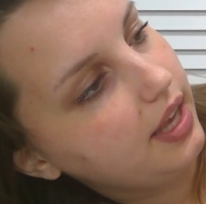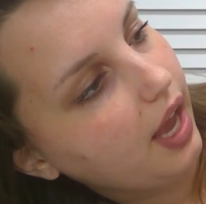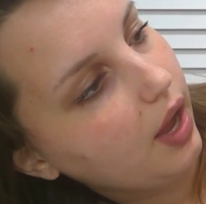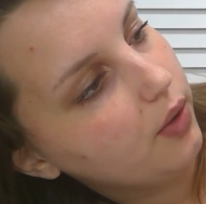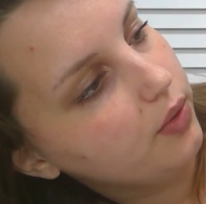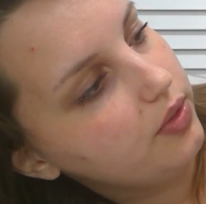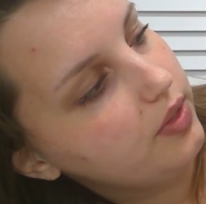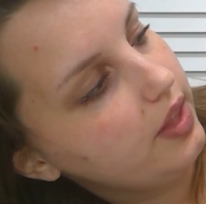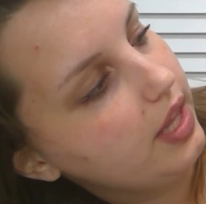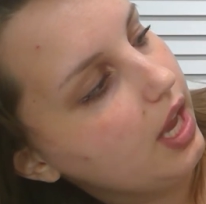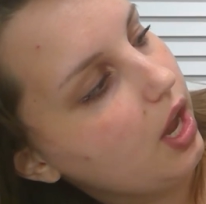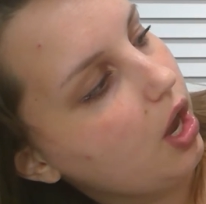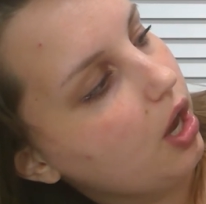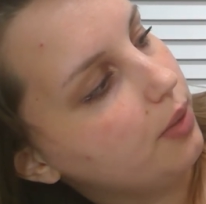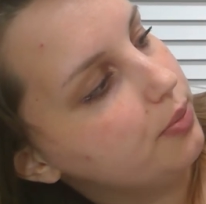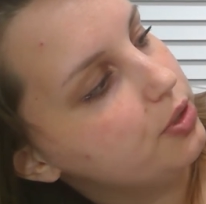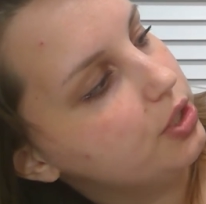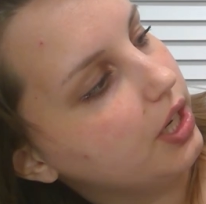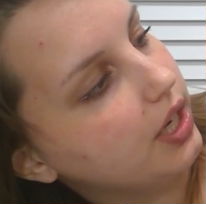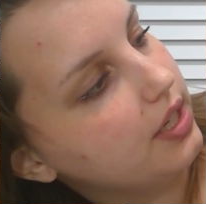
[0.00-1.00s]
count the
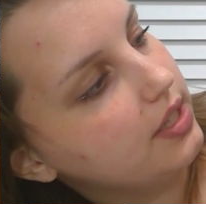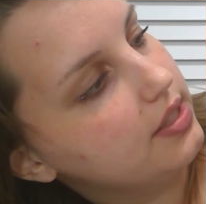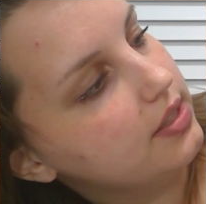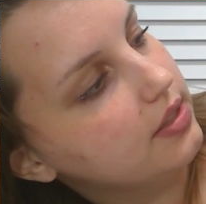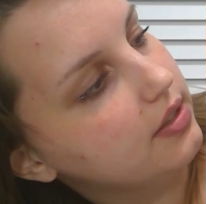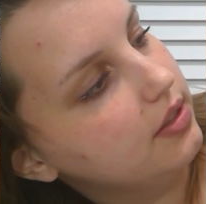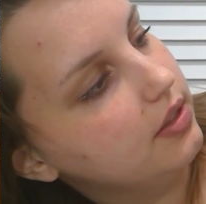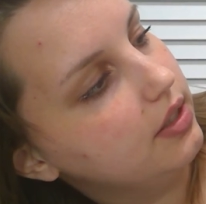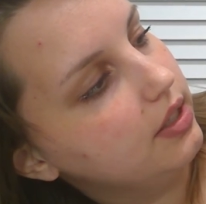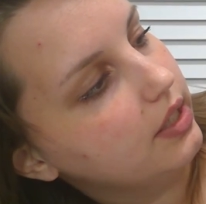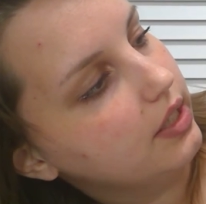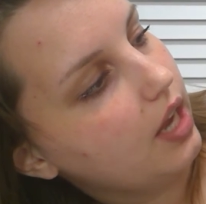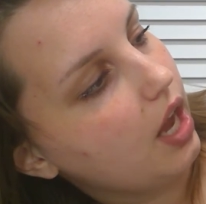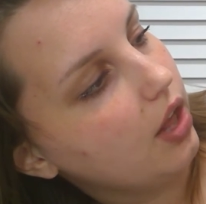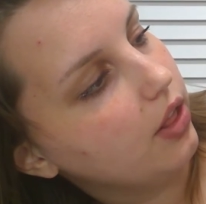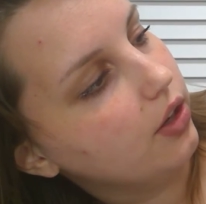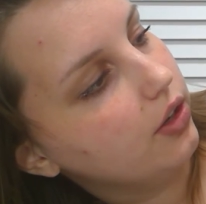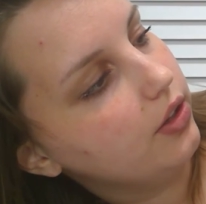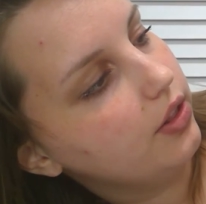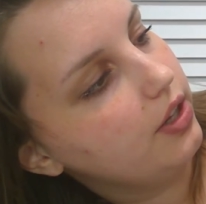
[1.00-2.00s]
objects,
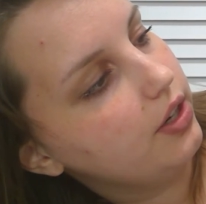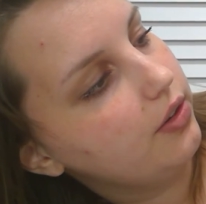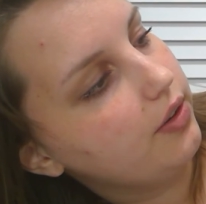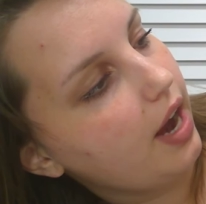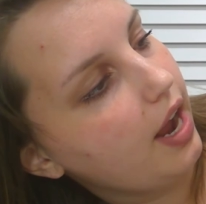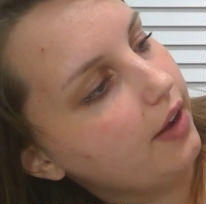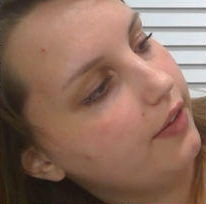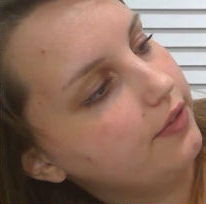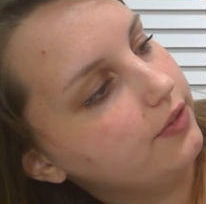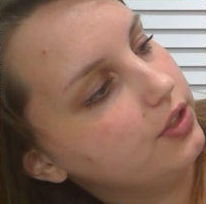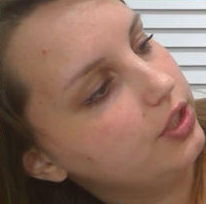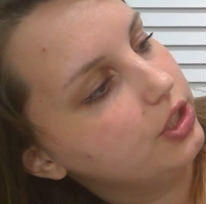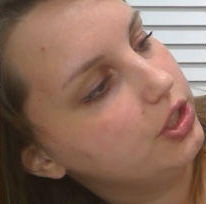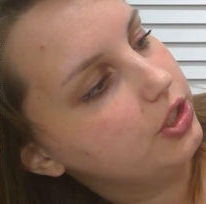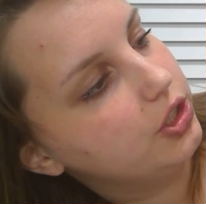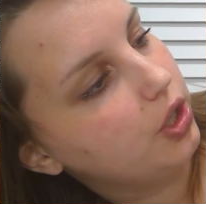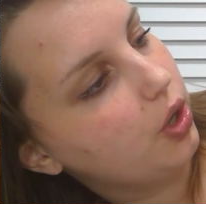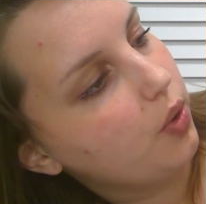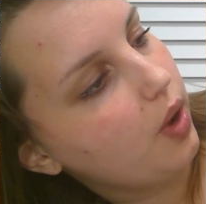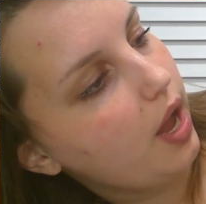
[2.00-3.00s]
color the graph to
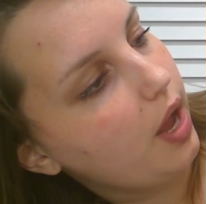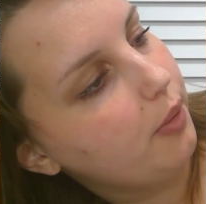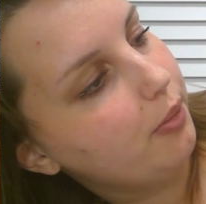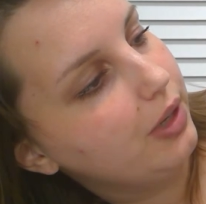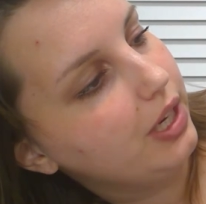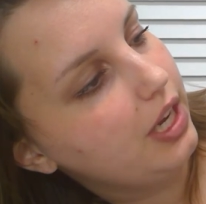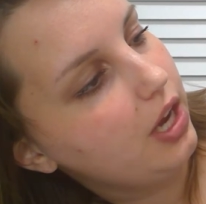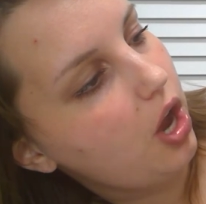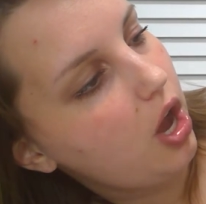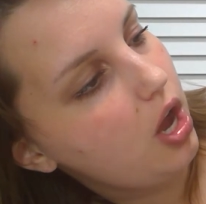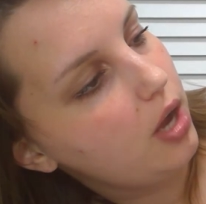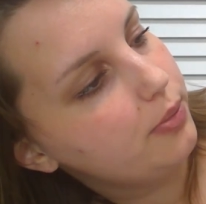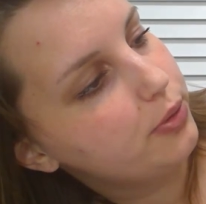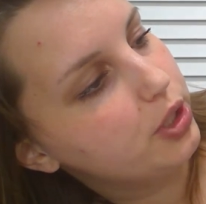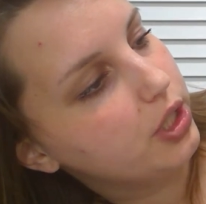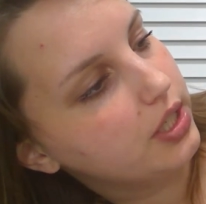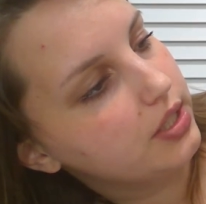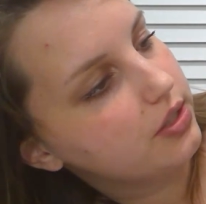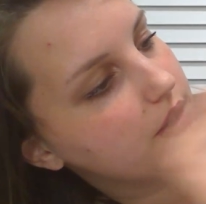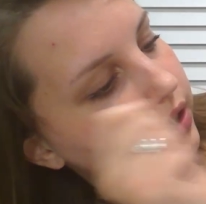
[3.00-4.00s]
show how many
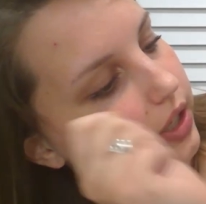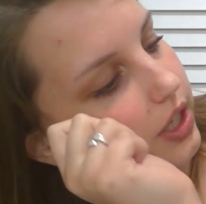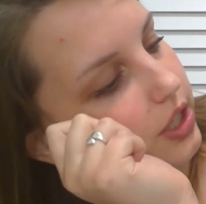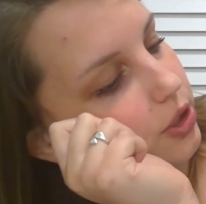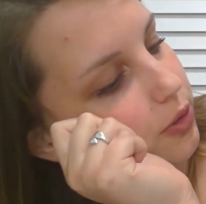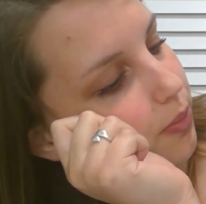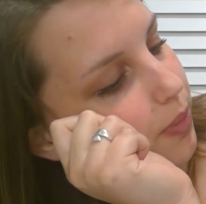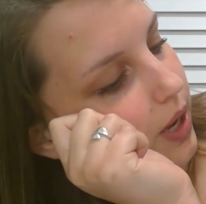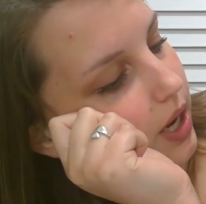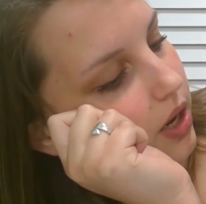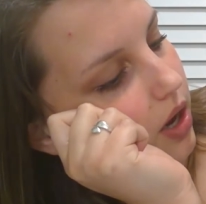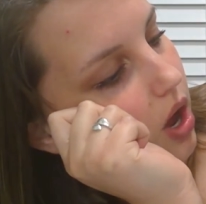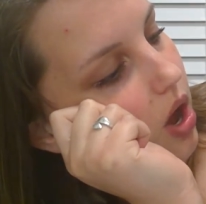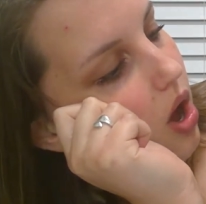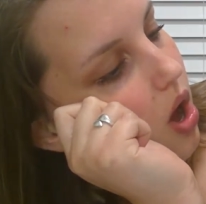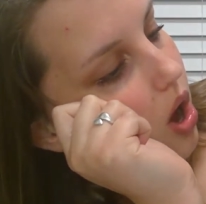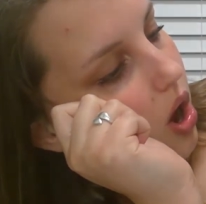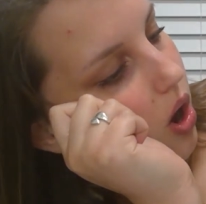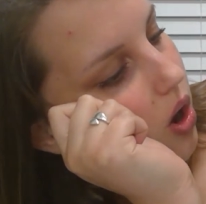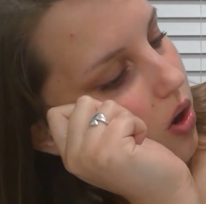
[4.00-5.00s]
objects are in each bin.
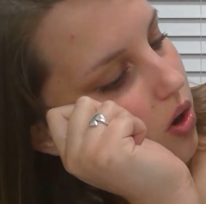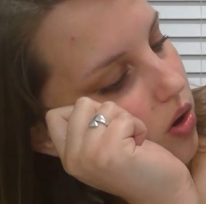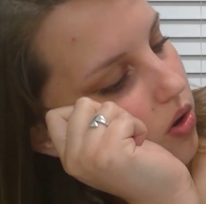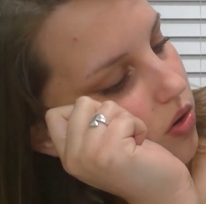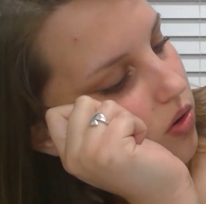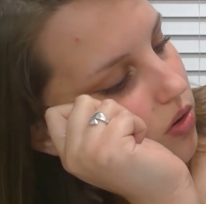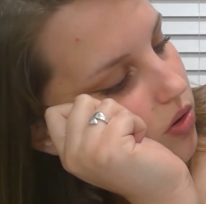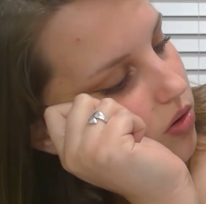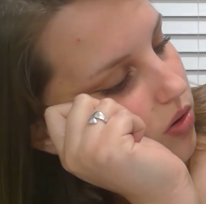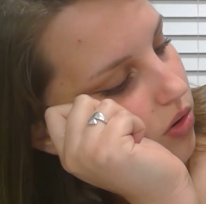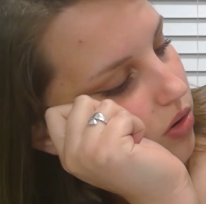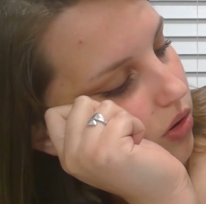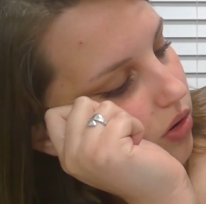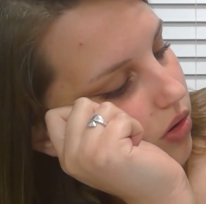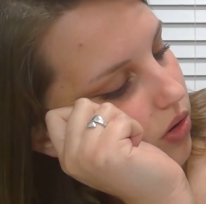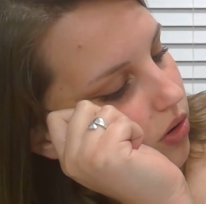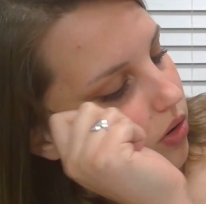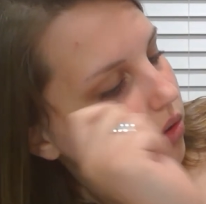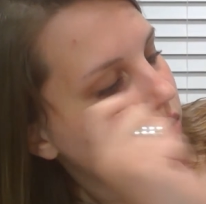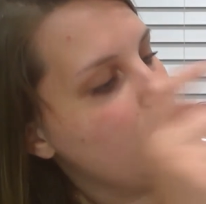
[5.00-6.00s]

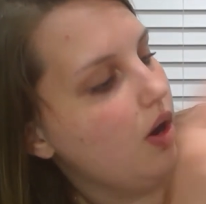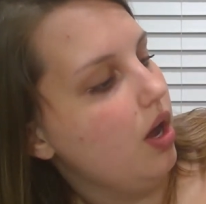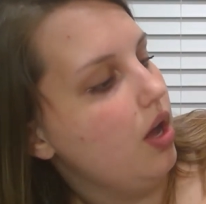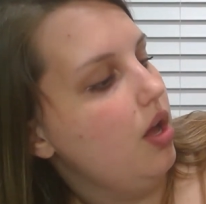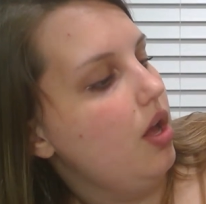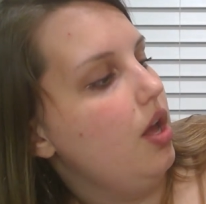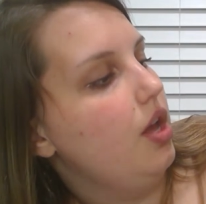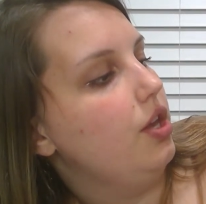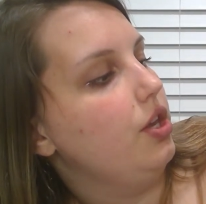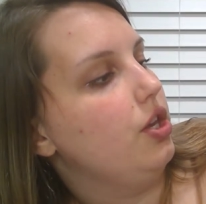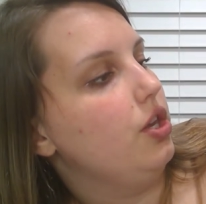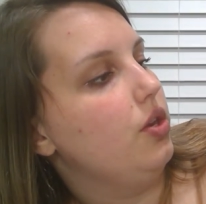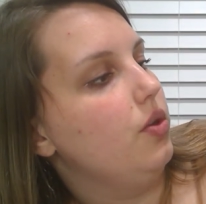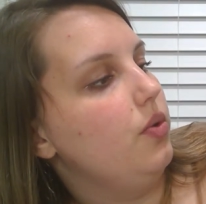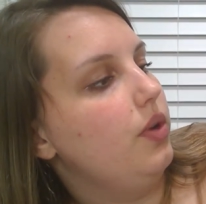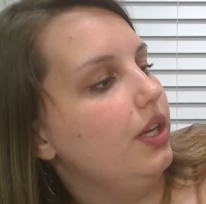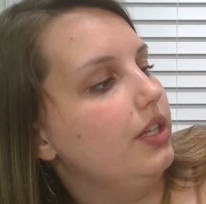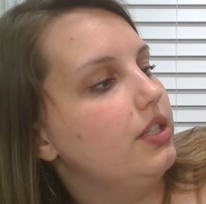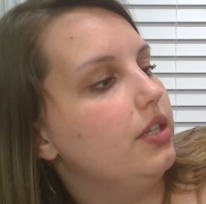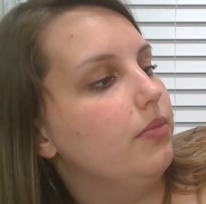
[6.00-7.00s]
Oh,
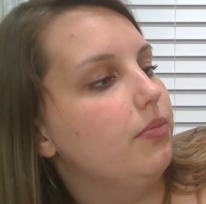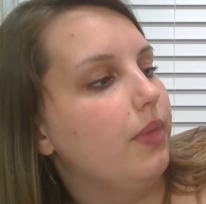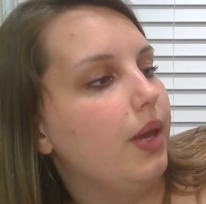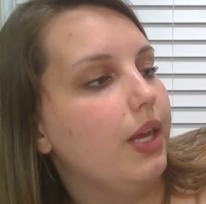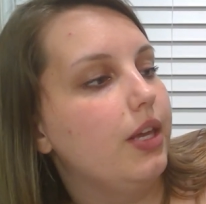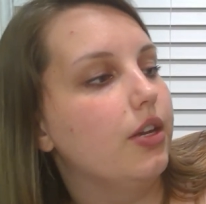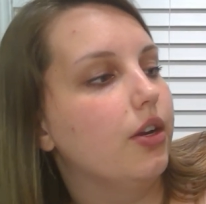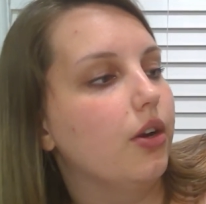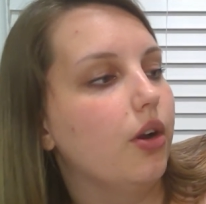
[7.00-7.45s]
you get to make